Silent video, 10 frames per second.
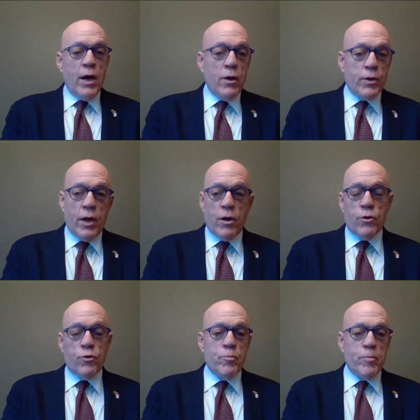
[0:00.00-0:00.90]
health care
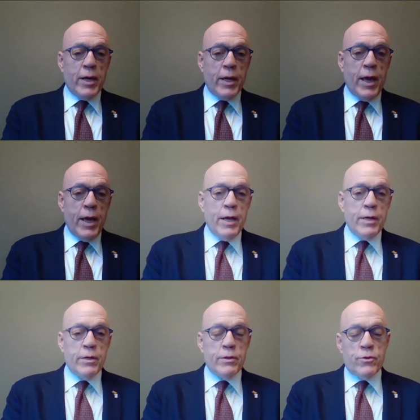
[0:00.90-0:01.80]
through
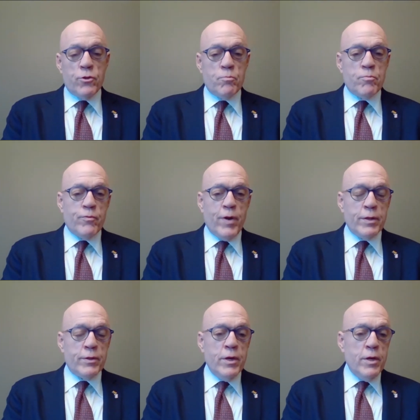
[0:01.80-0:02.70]
Medicaid, and to
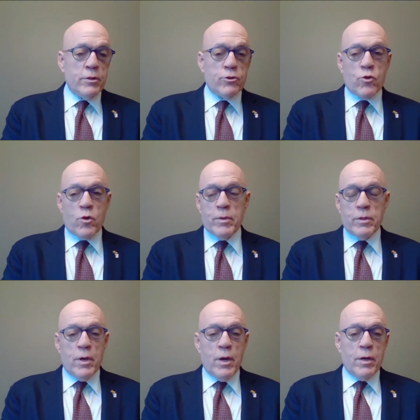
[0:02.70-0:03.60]
prevent
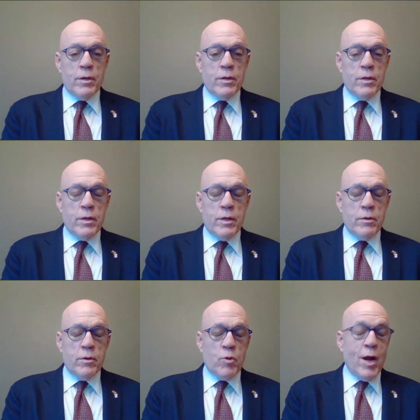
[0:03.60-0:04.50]

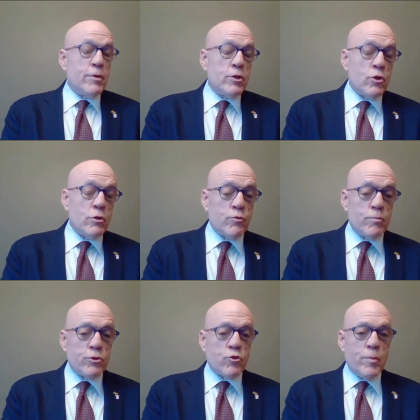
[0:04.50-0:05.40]
in private insurance
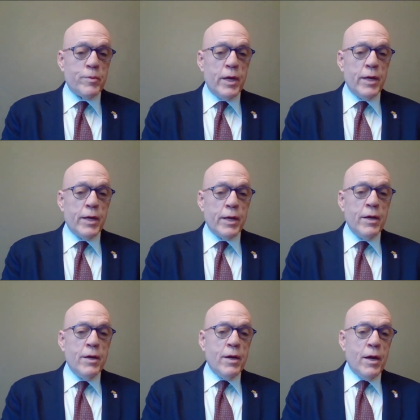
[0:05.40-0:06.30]
from discriminating
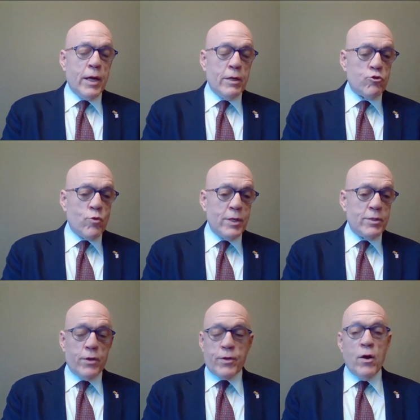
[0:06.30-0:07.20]
against
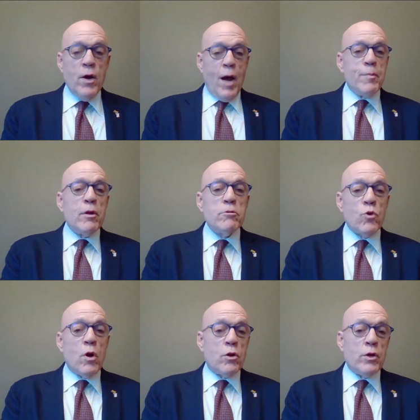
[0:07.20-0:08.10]
trans health care. I mean,
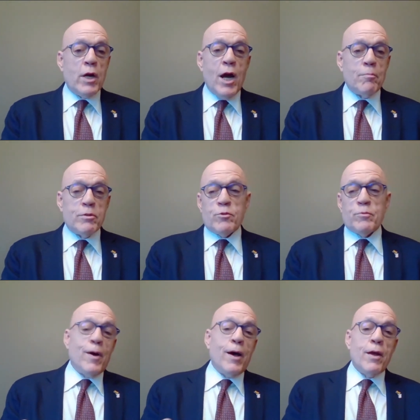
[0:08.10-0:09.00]
those are all good
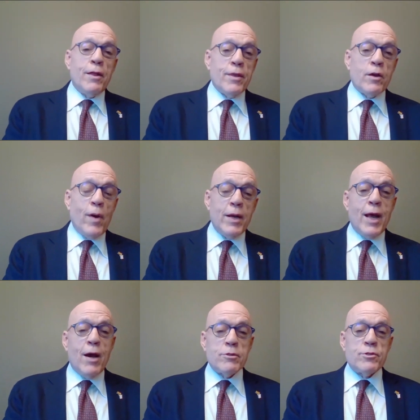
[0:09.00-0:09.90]
accomplishments. I think right
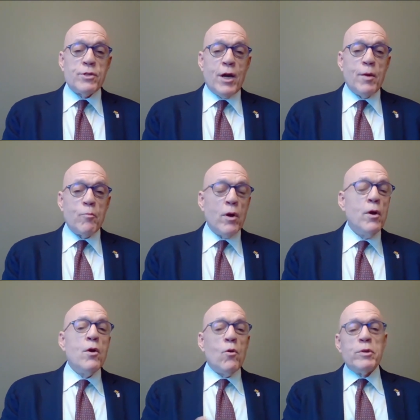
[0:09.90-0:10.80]
now is a time where